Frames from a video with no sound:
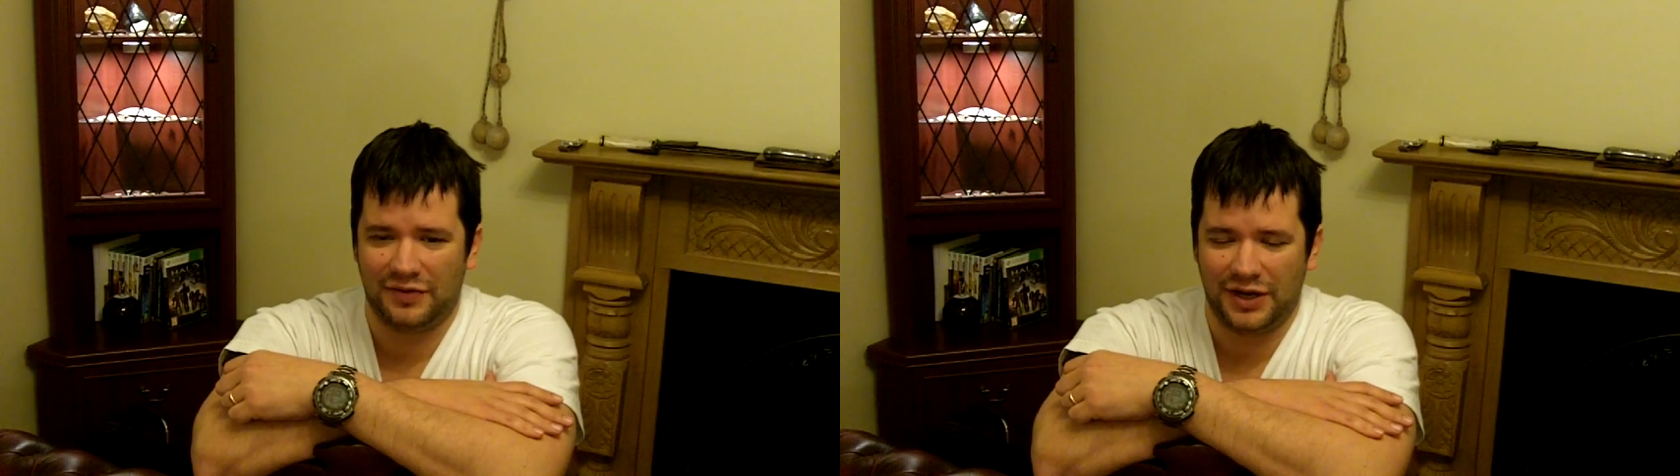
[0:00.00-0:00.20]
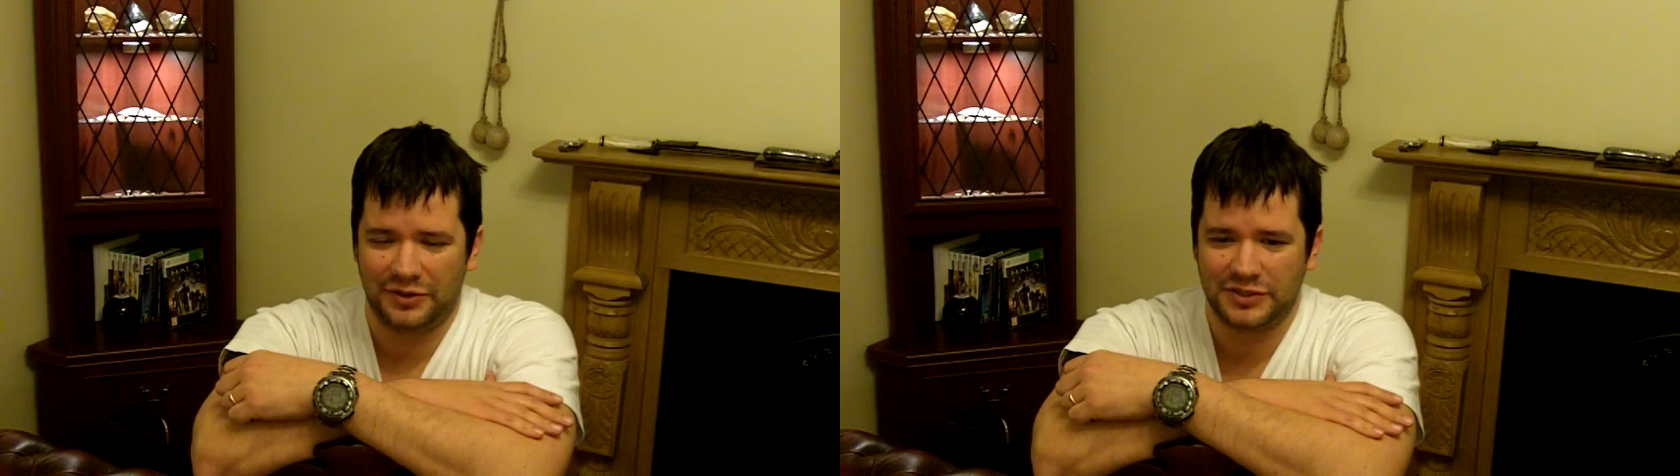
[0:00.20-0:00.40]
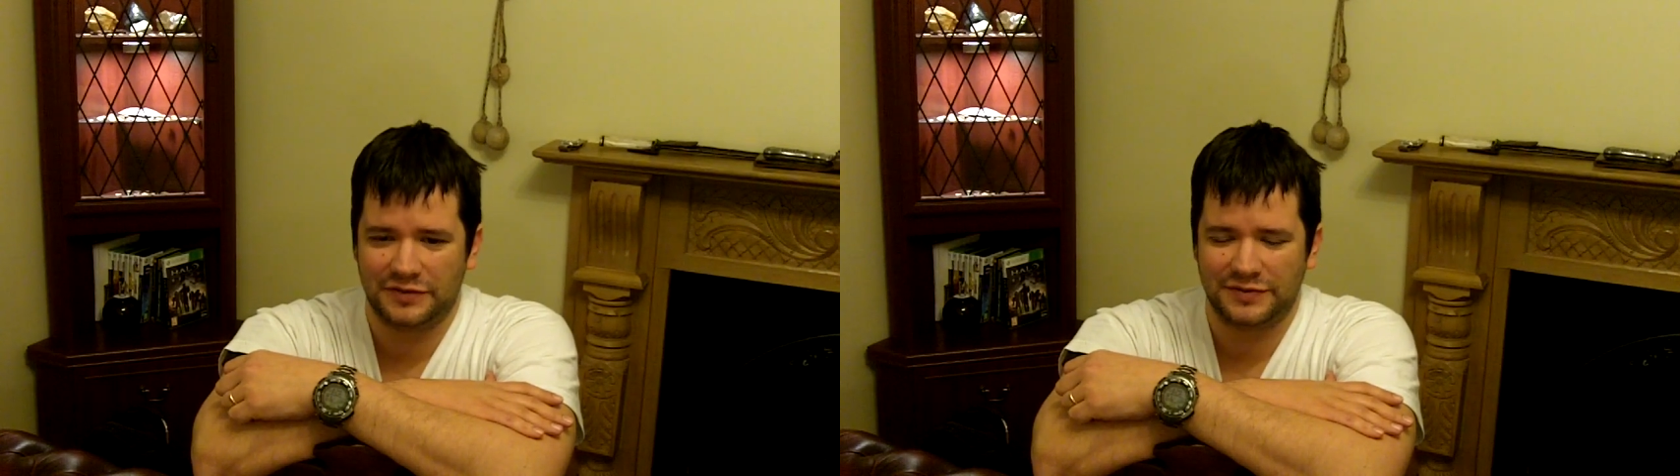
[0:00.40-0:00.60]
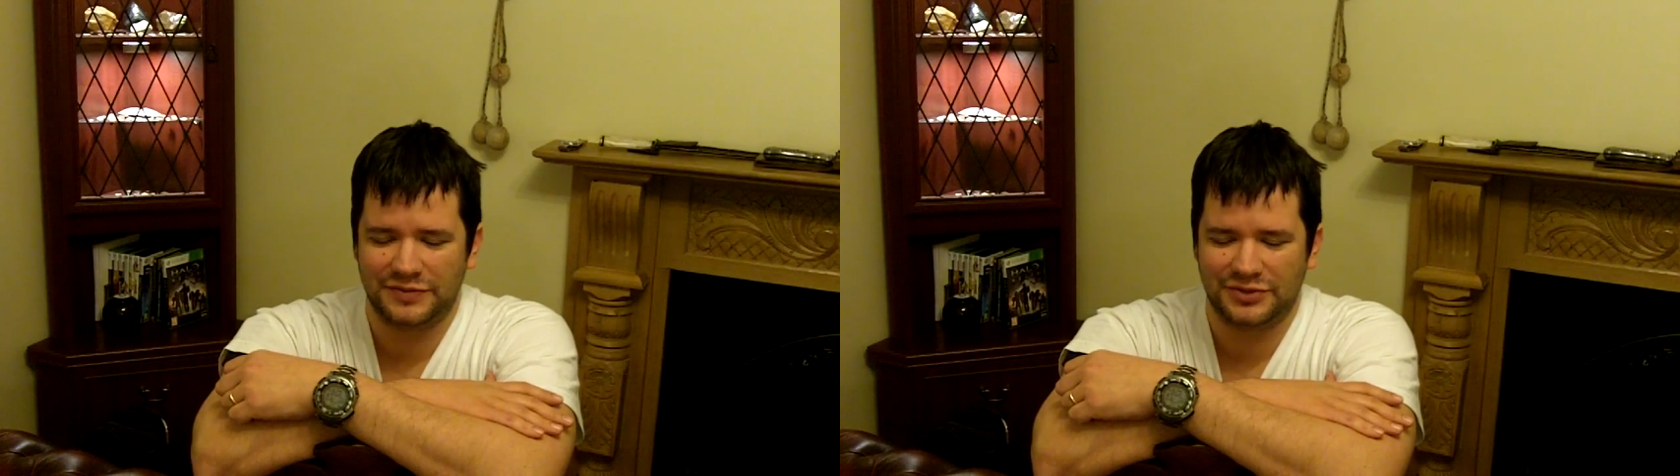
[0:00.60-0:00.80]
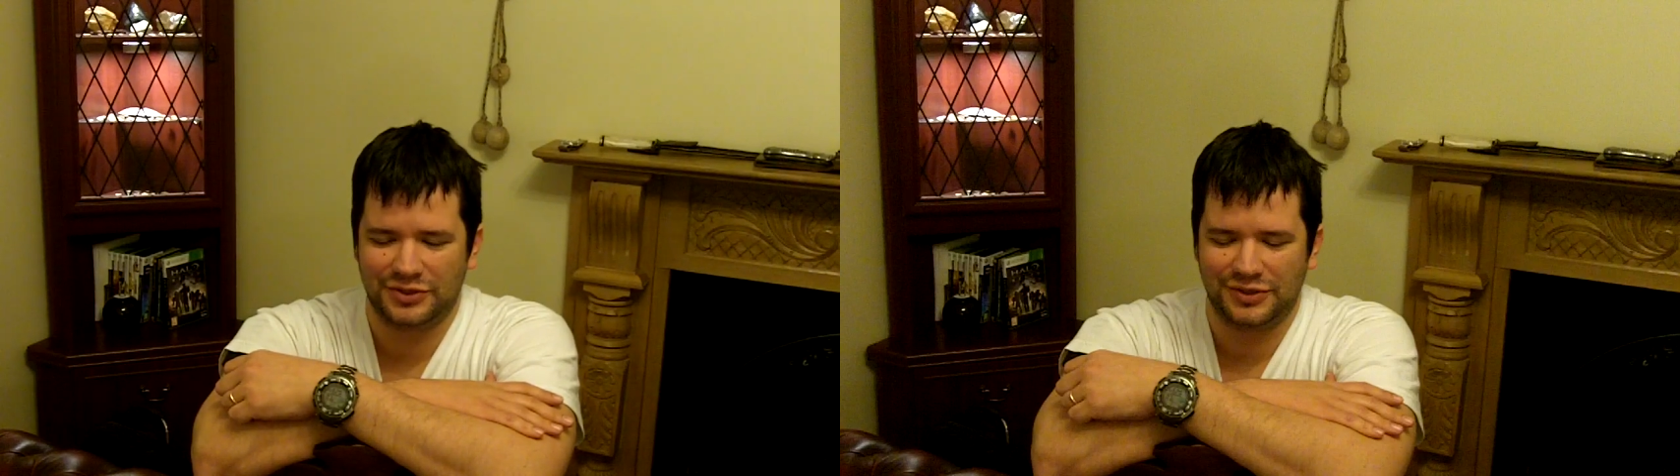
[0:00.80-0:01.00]
a virus of
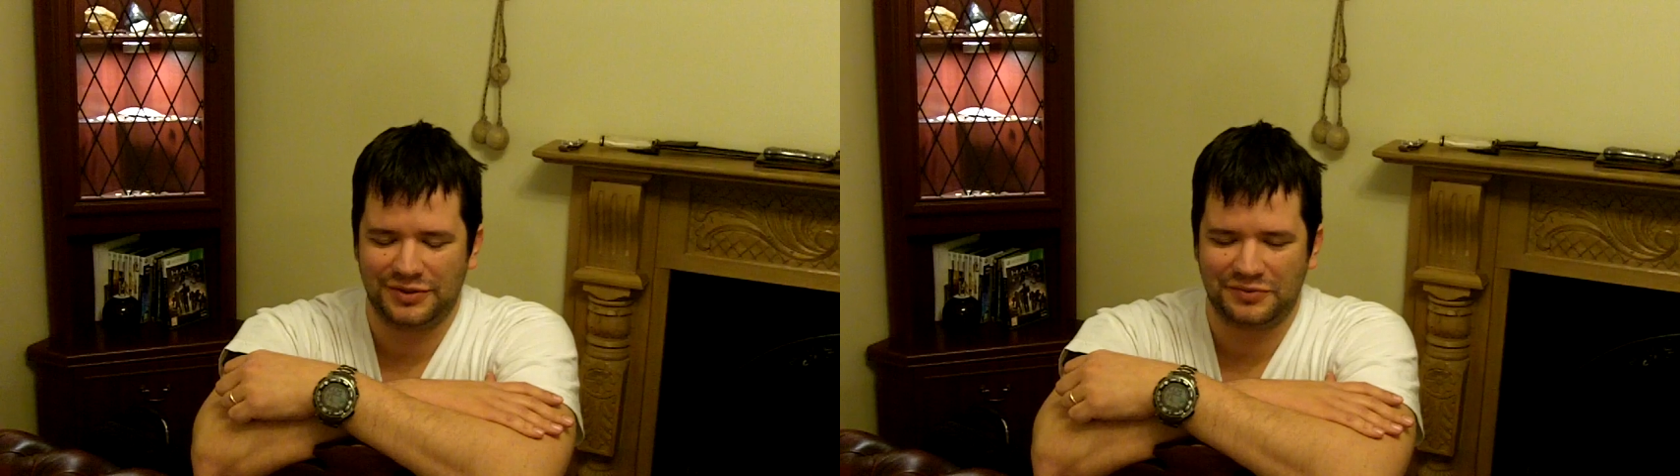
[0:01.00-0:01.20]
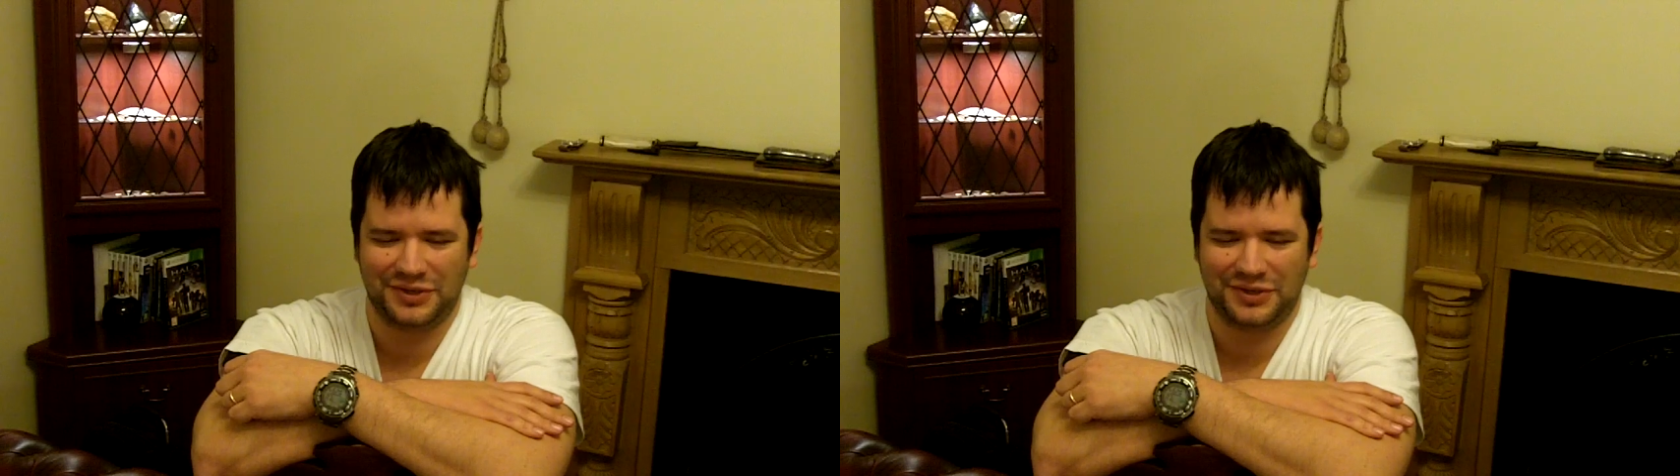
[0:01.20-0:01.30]
some sort.